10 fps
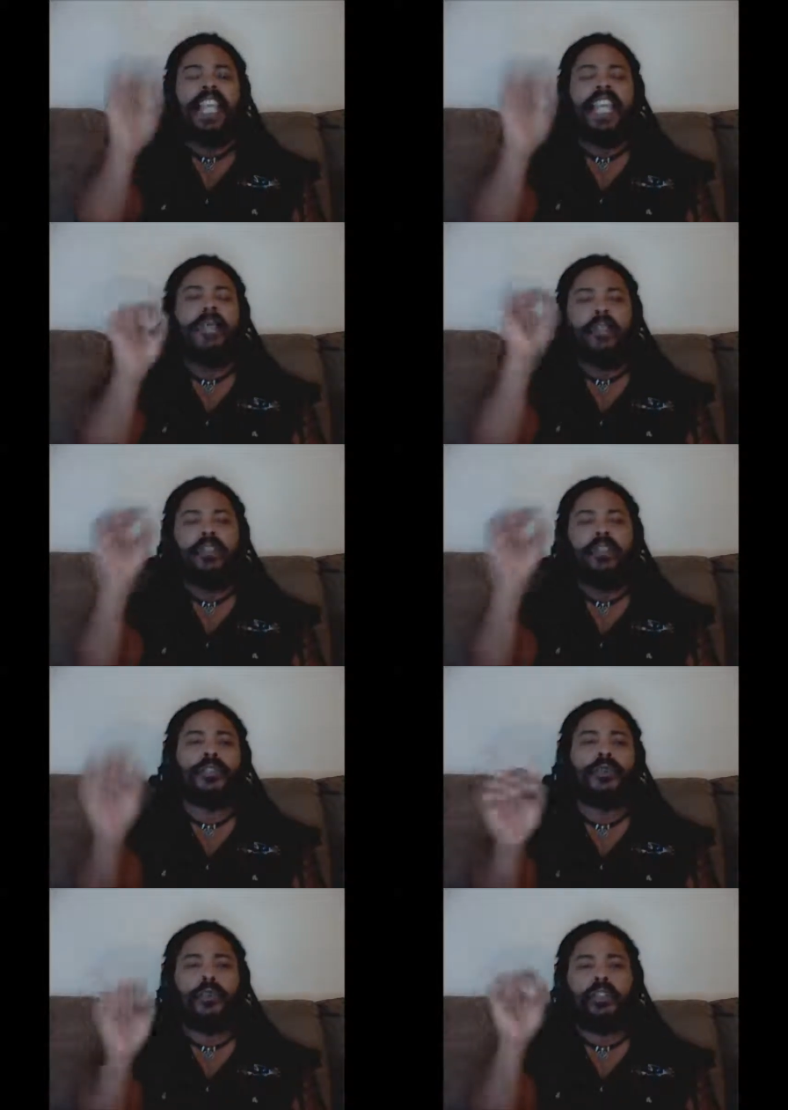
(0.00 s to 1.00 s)
Kemet
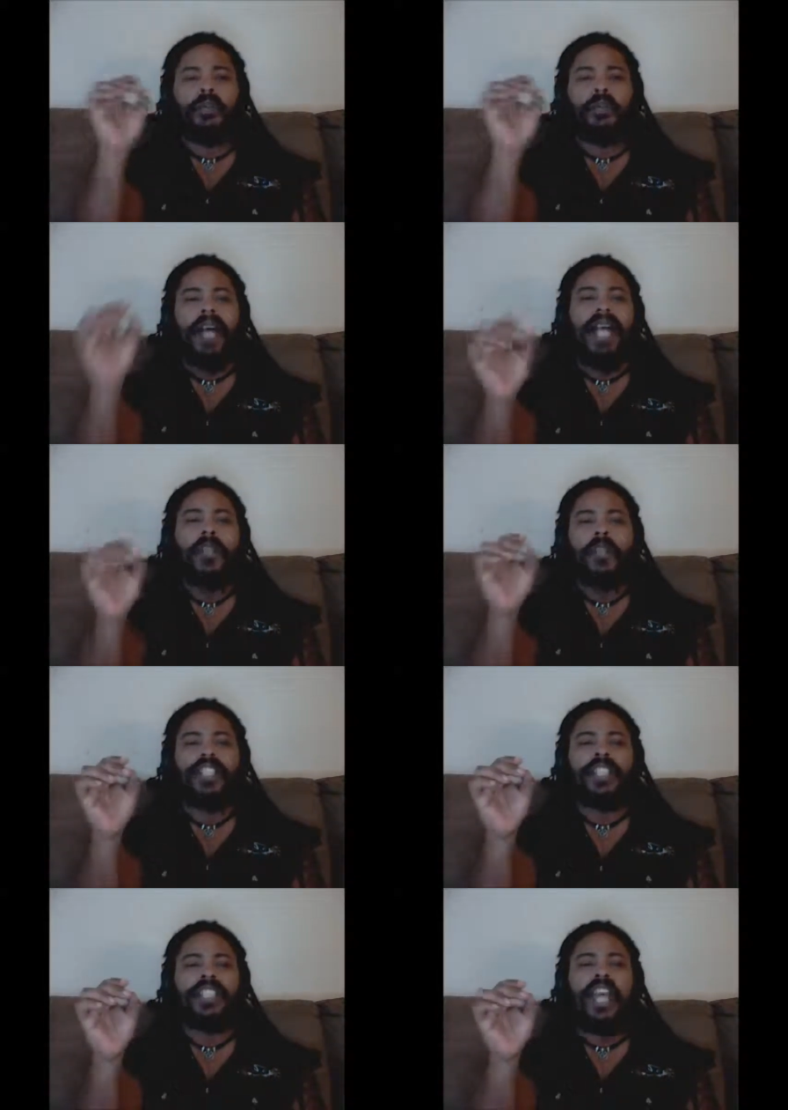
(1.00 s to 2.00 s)
was ruled by
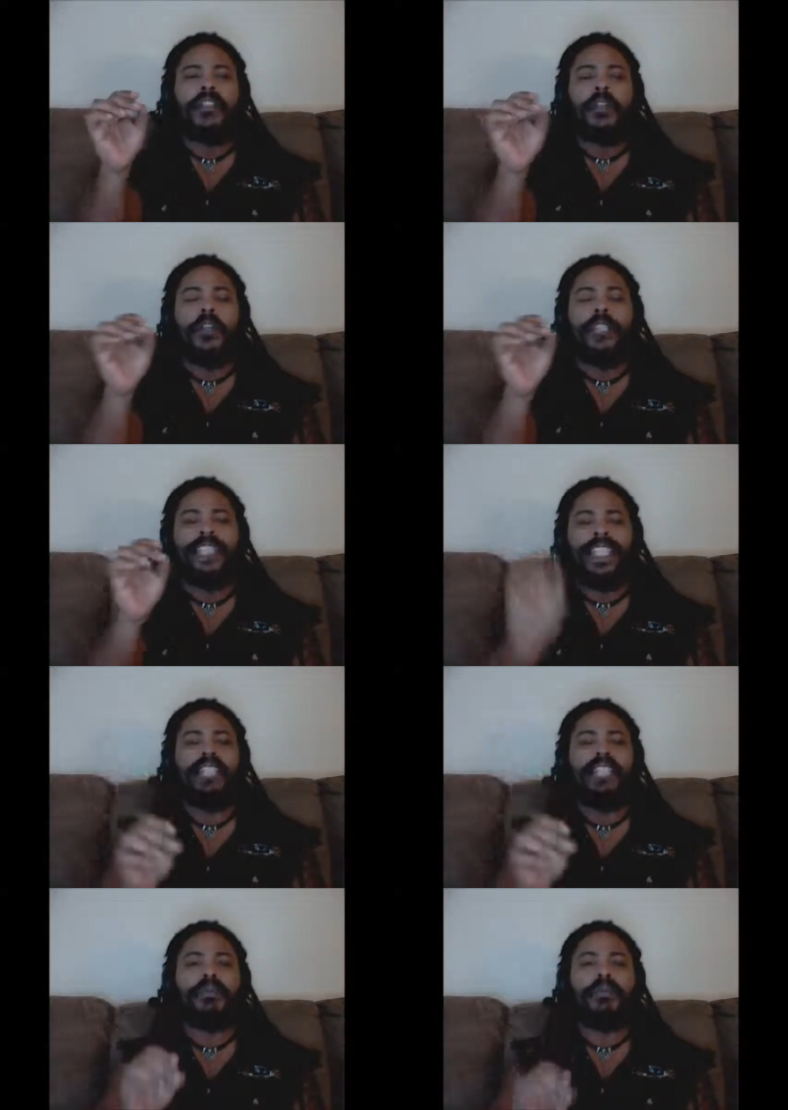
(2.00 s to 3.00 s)
what is now known as the
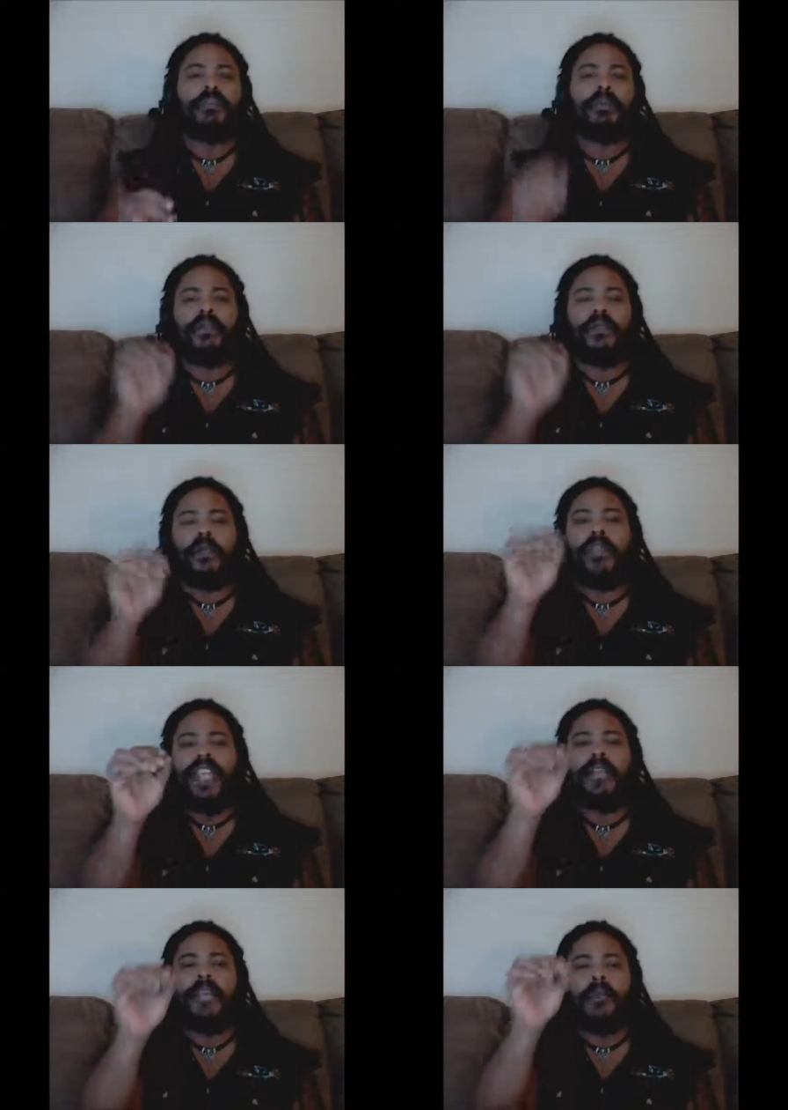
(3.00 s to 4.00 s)
Hebrews, before
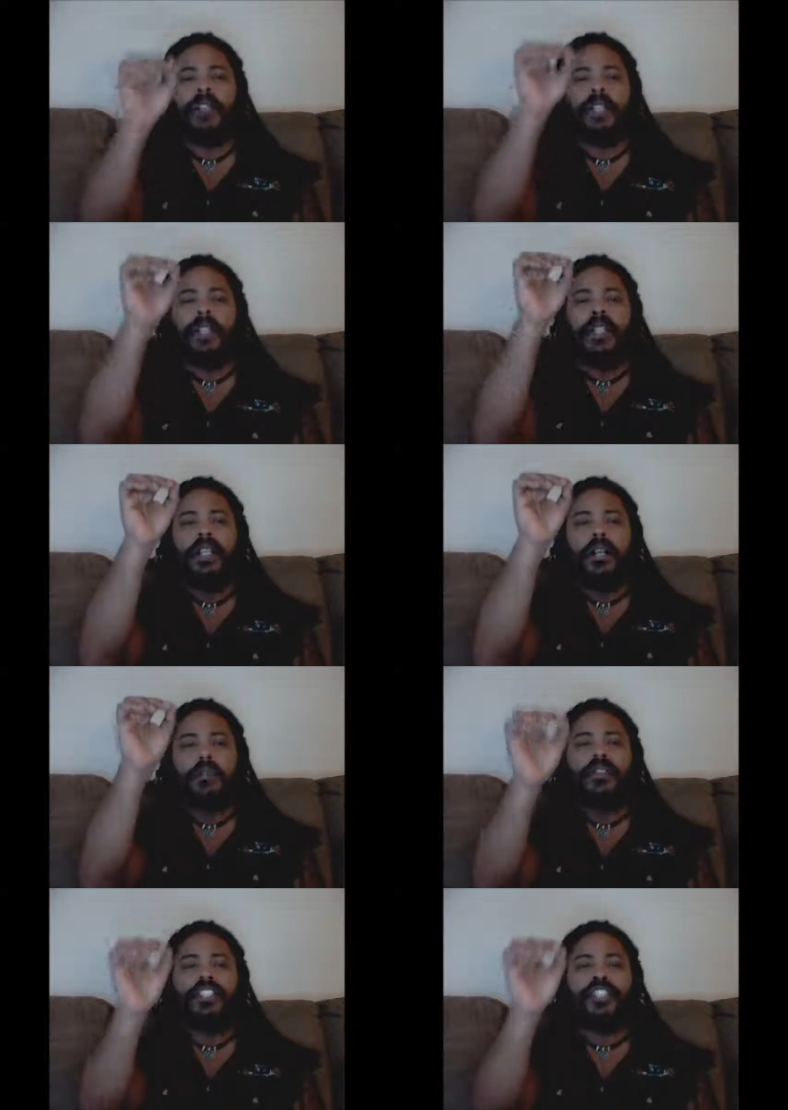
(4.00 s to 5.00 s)
they were
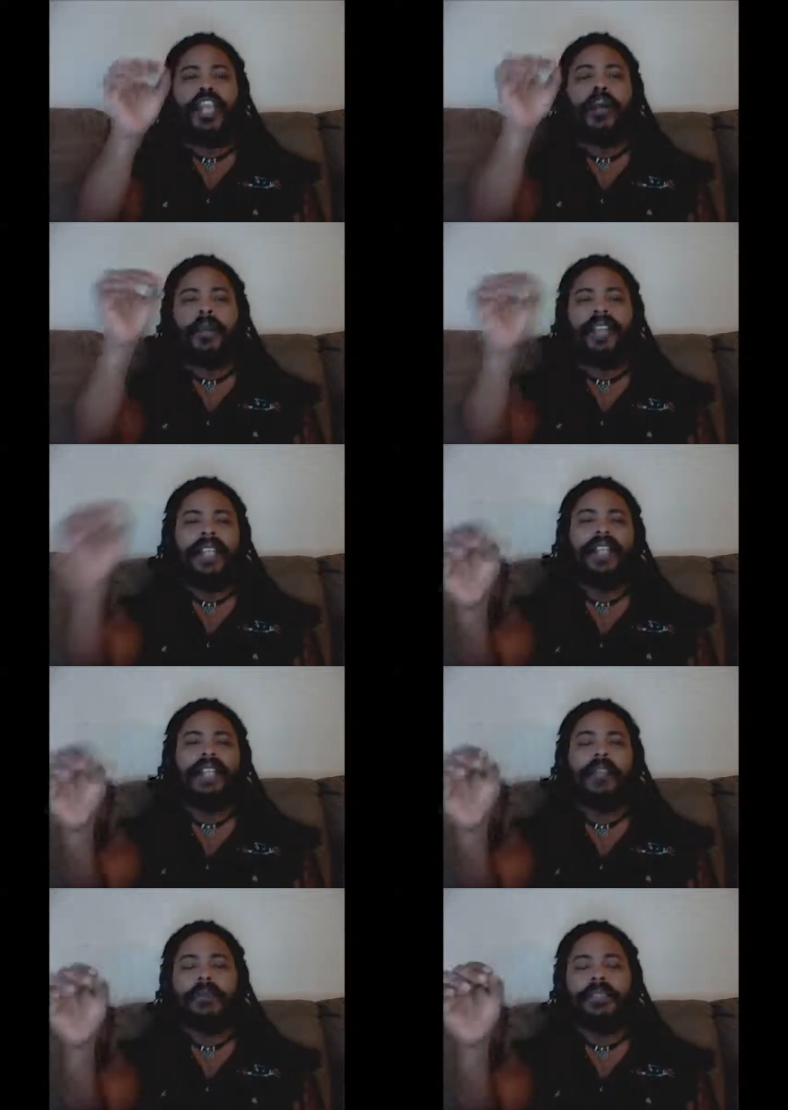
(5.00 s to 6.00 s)
pushed out by the
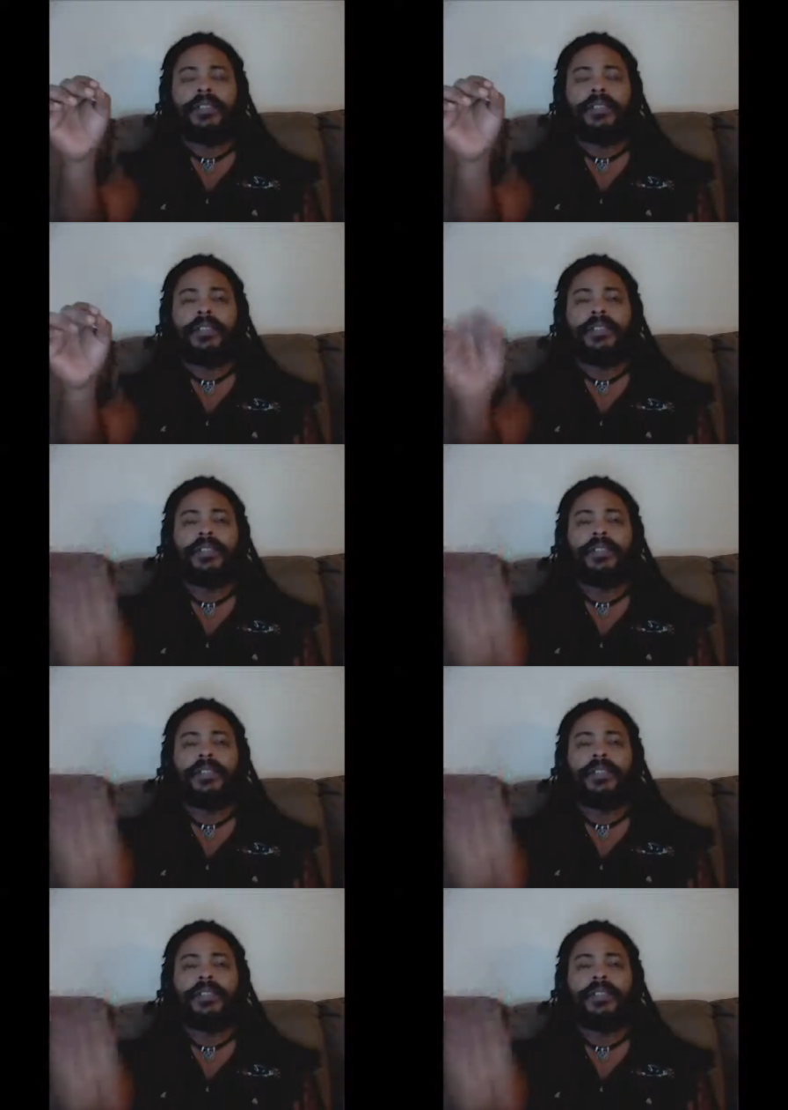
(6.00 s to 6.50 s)
Arabs,